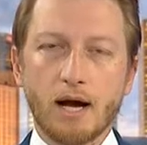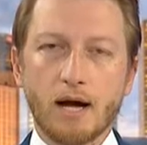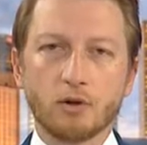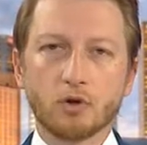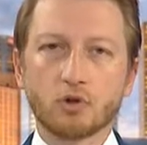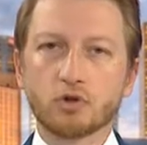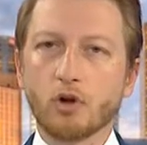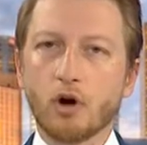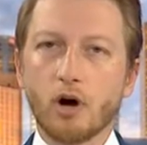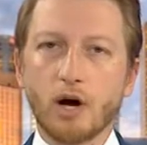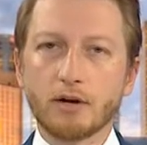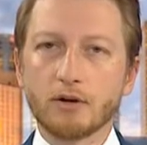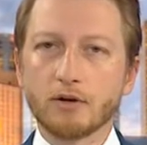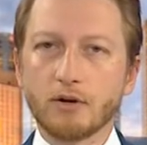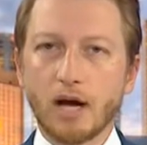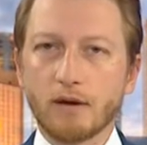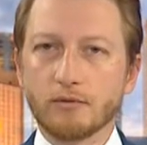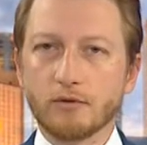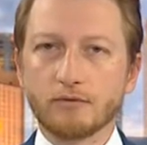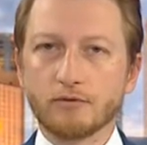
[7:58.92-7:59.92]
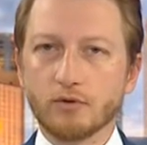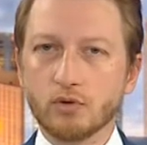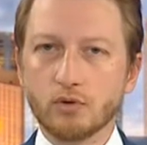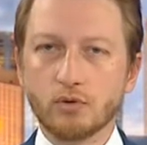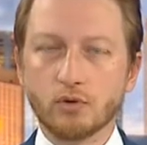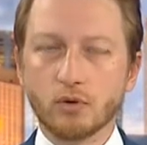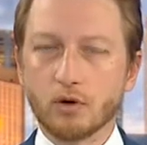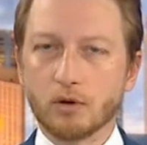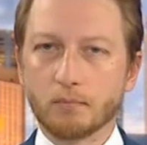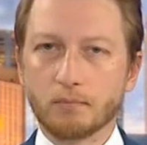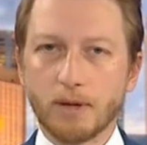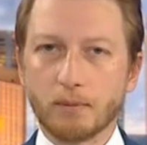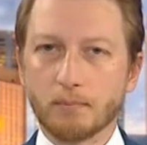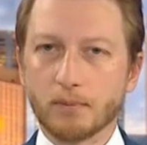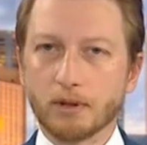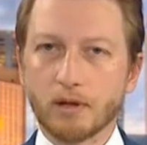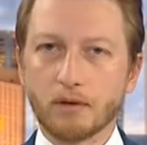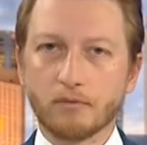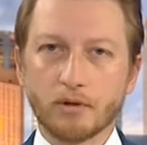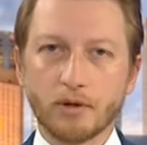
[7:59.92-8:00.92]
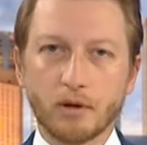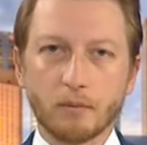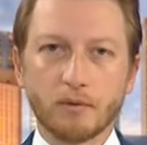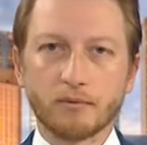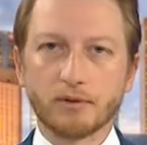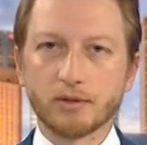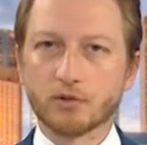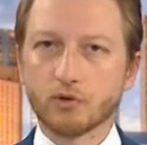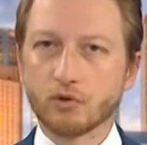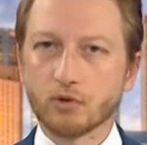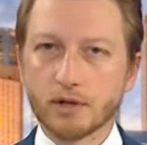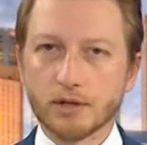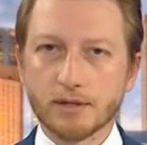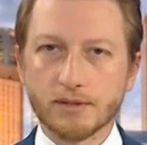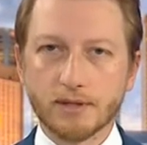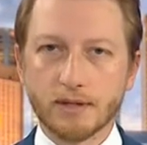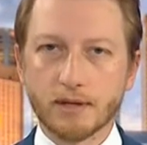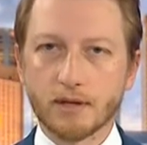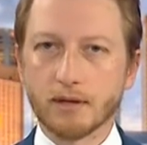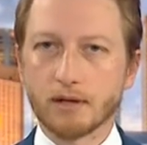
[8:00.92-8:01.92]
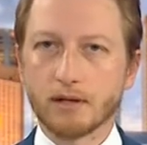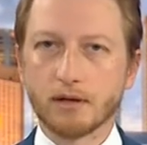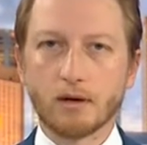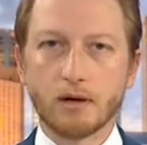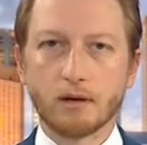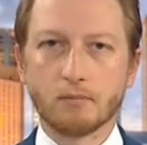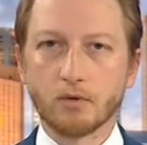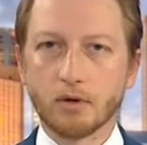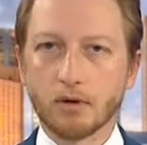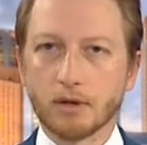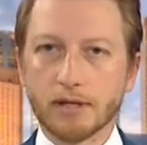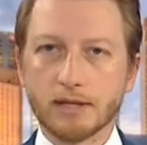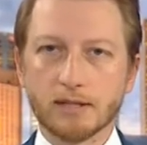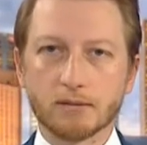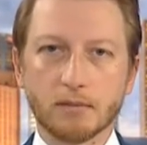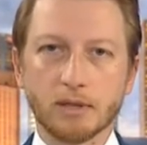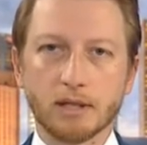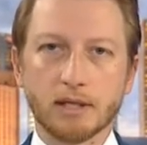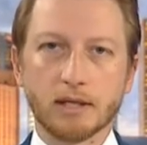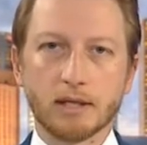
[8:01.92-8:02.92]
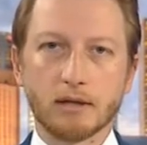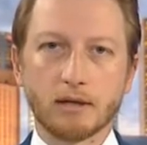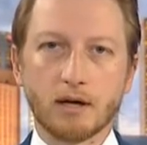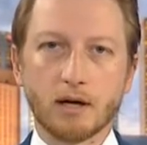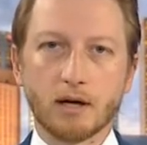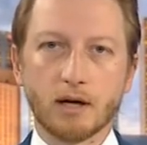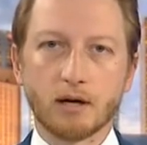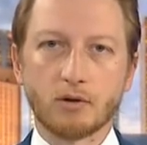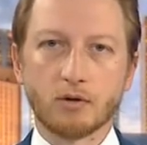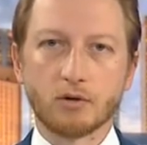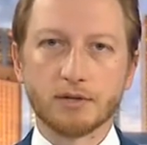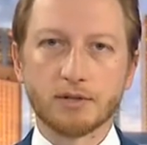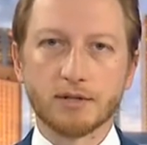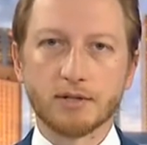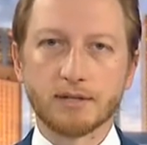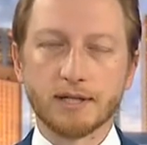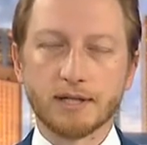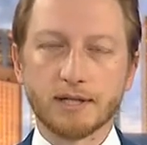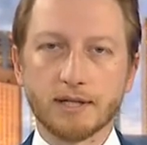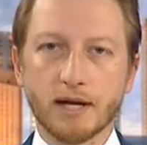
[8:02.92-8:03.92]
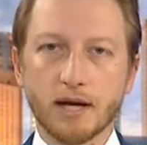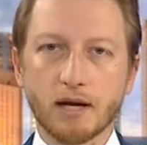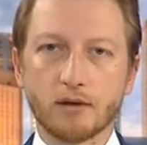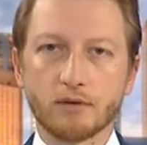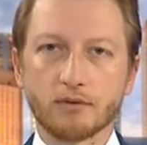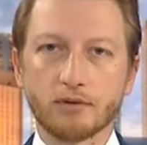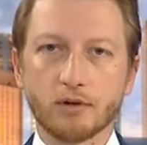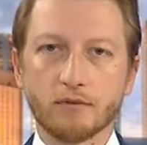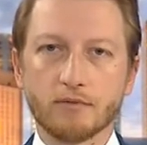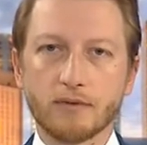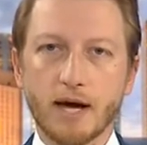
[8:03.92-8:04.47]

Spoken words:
Look, no, I don't have a view on PEP 11. I'm a Victorian senator. Sure. I'm not intimately across the details of